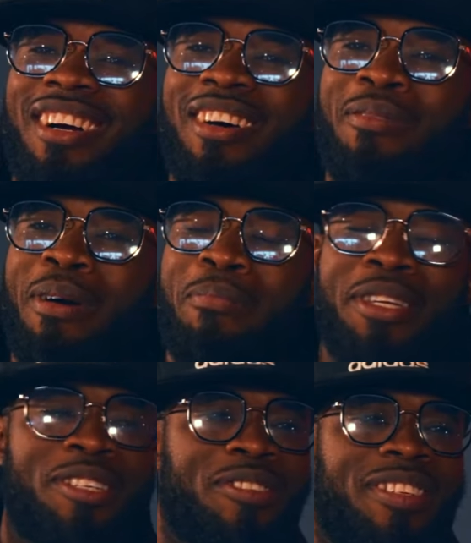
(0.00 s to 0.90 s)
uh, my
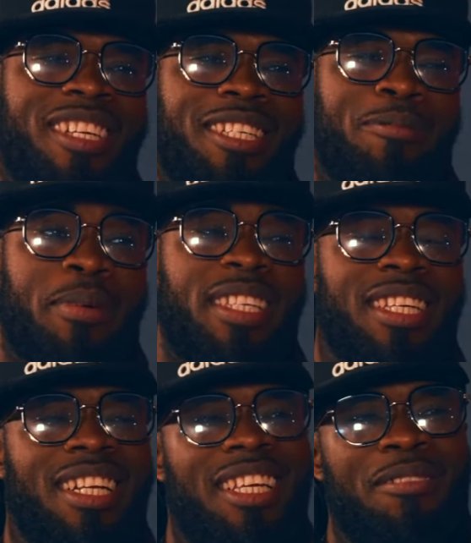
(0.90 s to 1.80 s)
ministry is
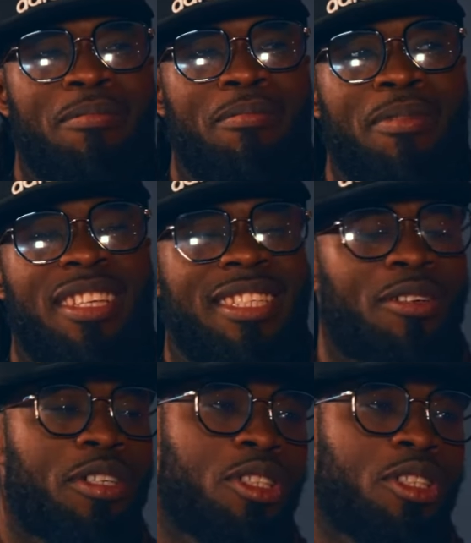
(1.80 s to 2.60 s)
basically based on